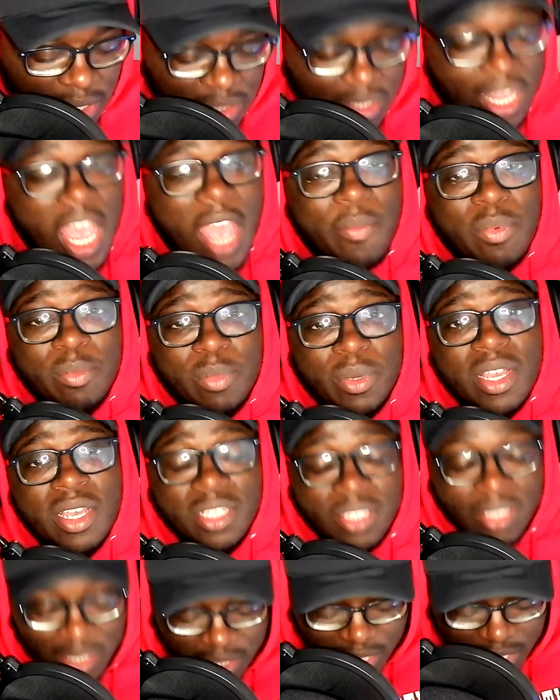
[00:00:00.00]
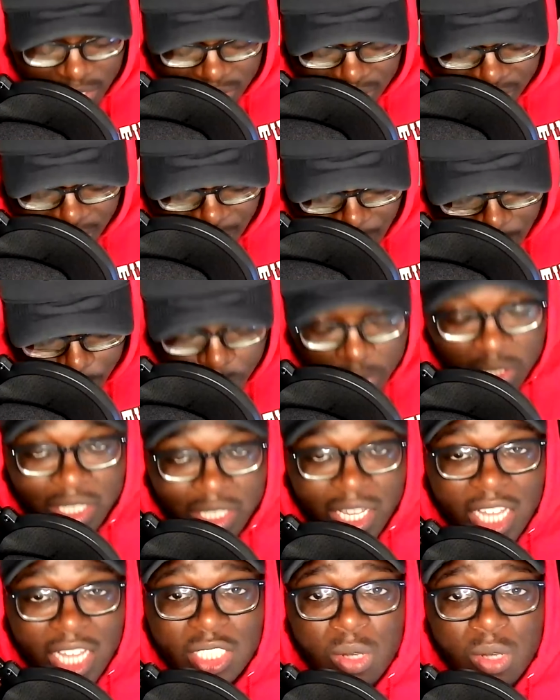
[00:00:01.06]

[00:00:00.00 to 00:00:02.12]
to happen because this says possessor